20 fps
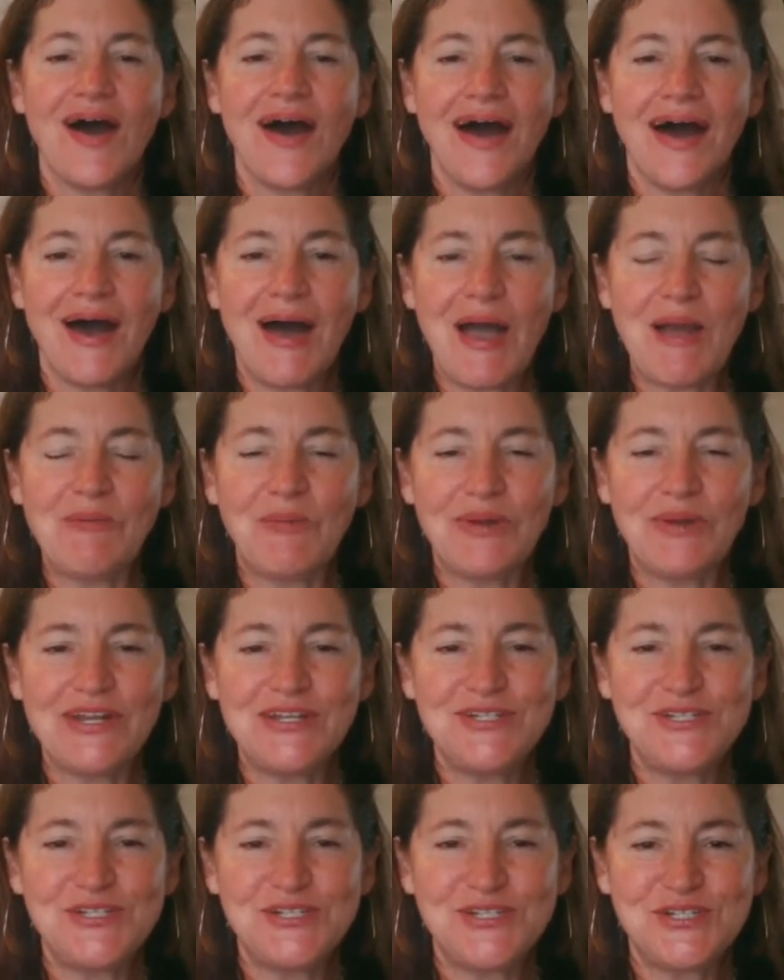uh, I
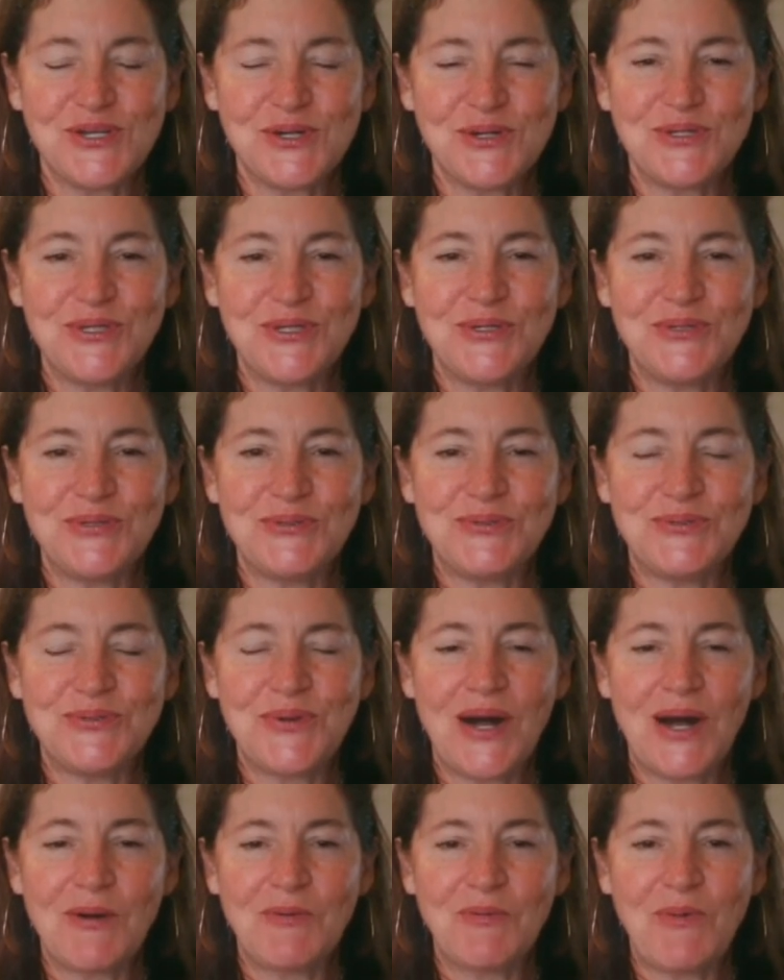wanted to show
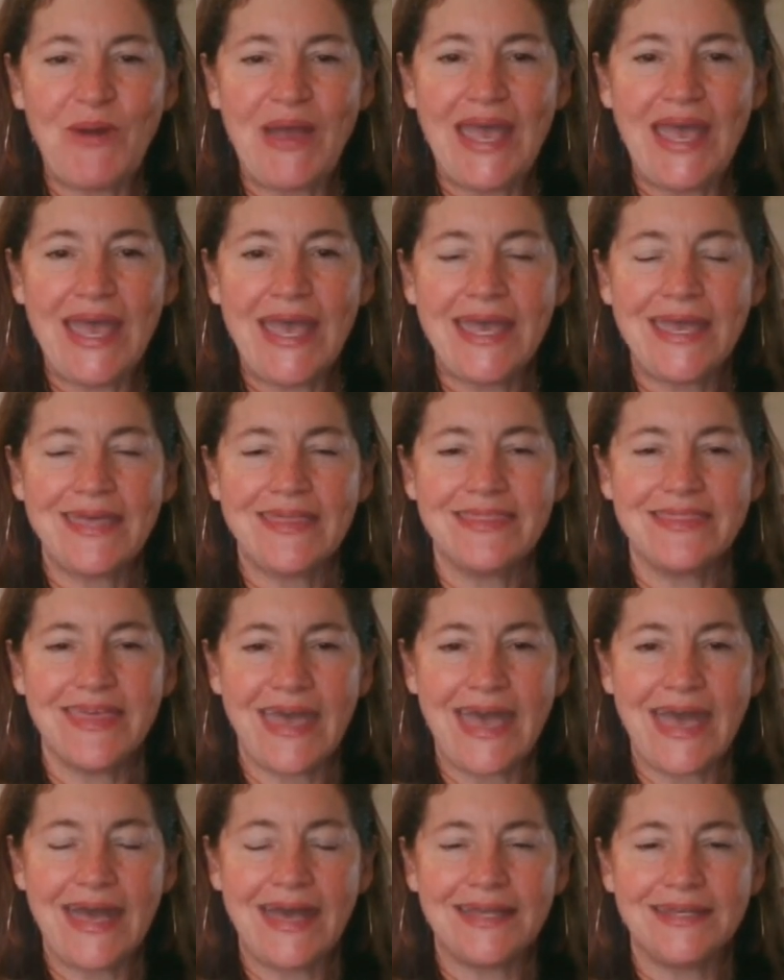you a way
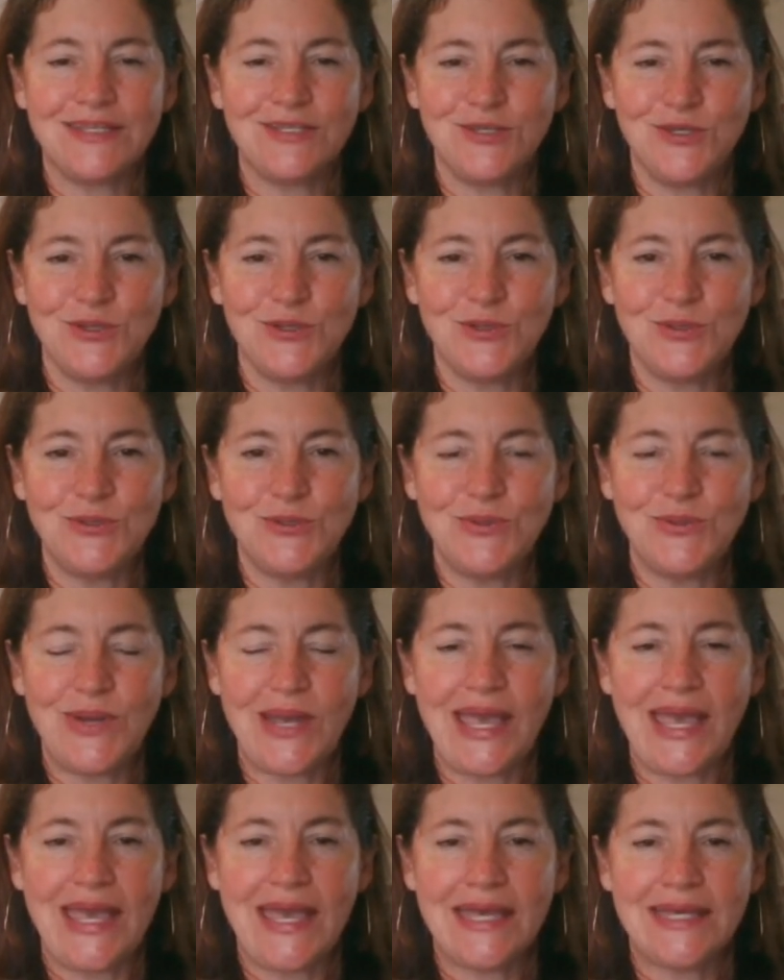that
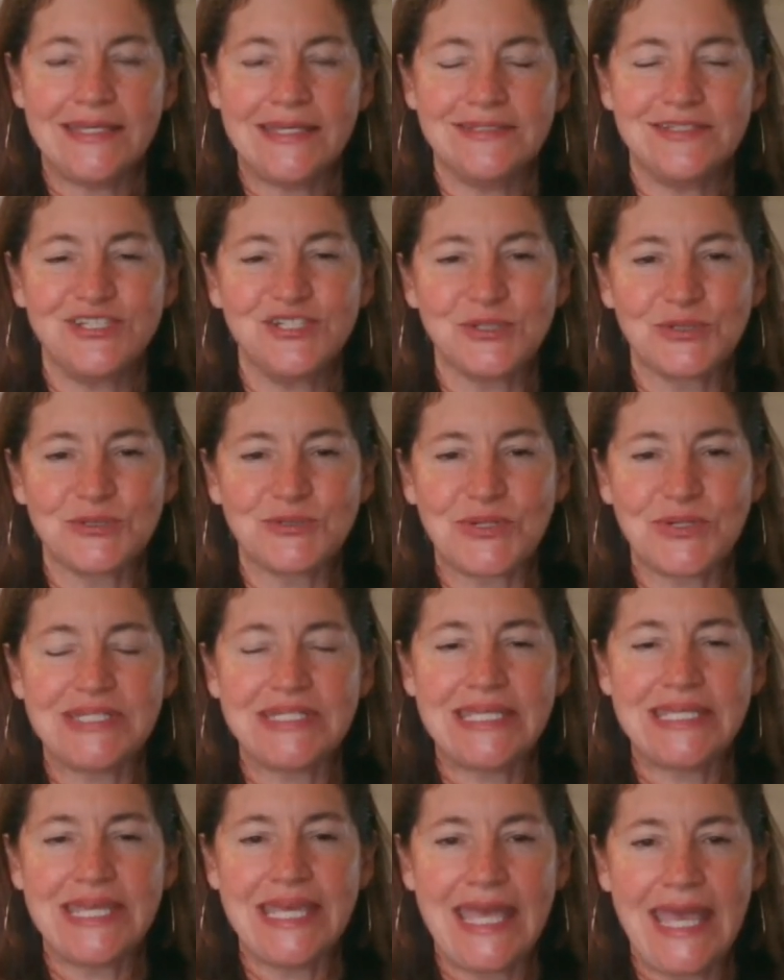you and
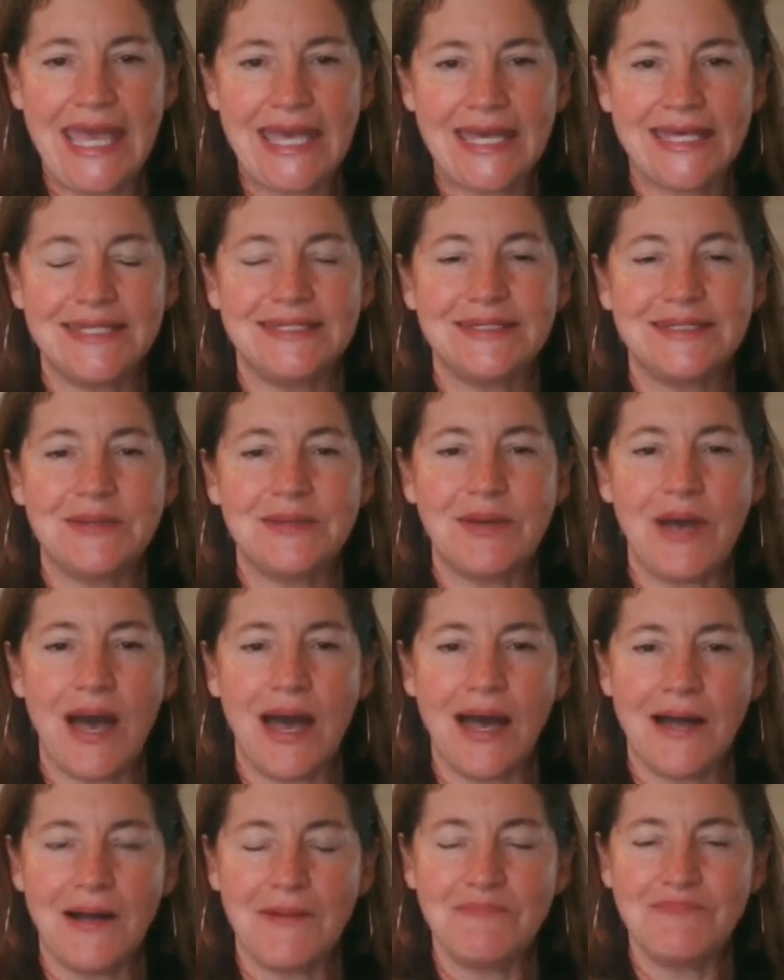children can
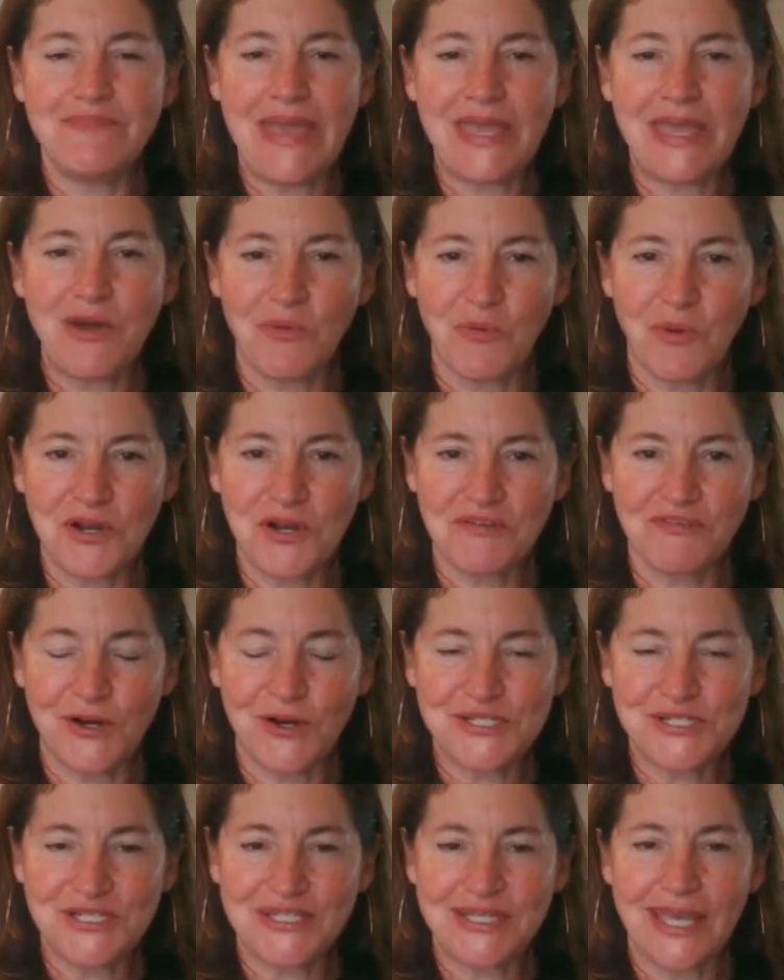um, make a work of
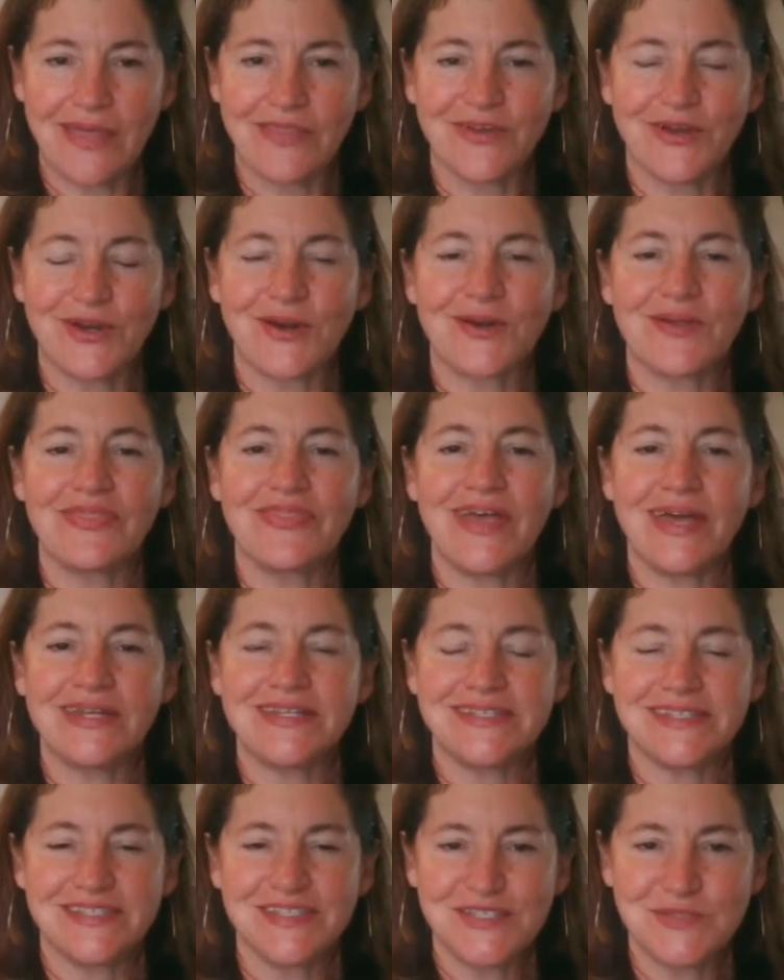art together
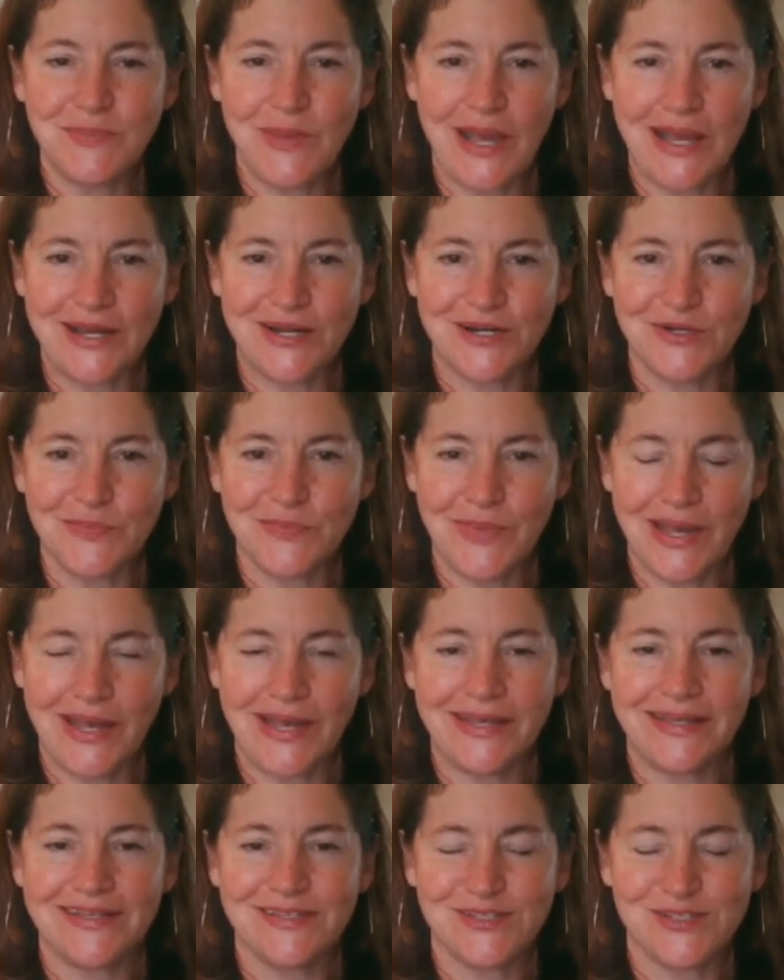that is inspired
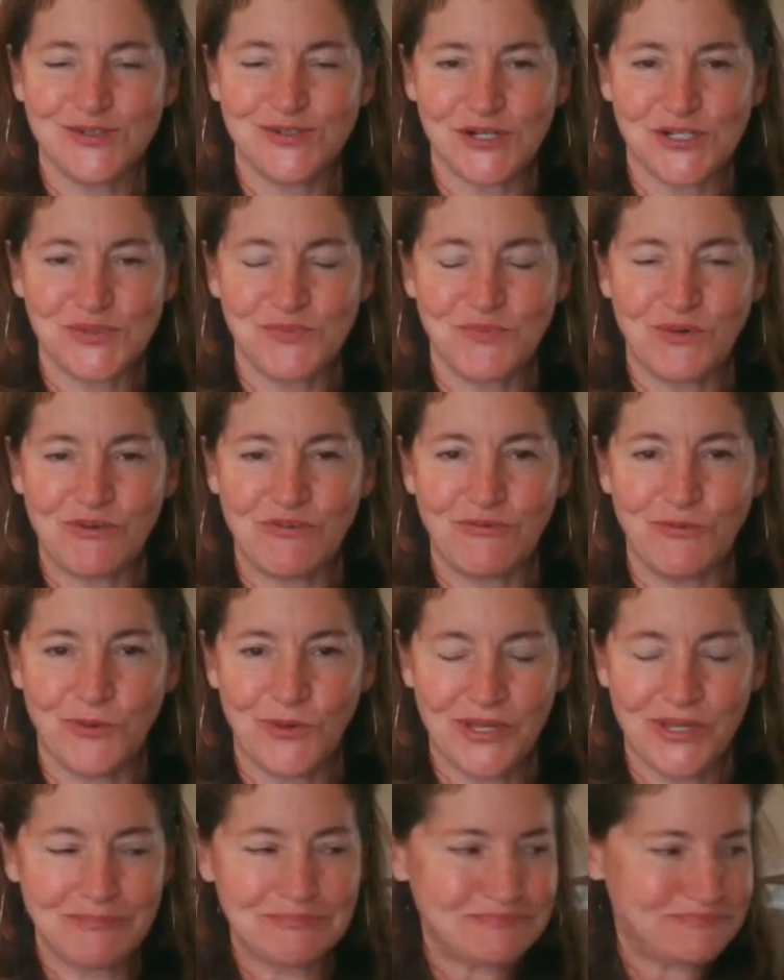by Construction
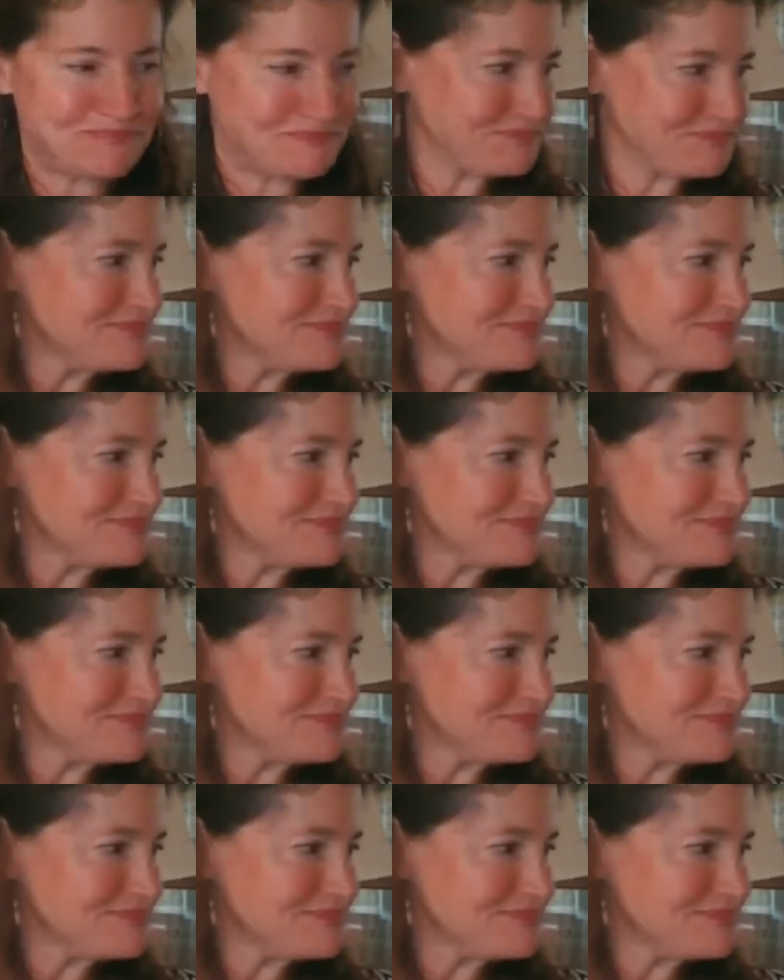140.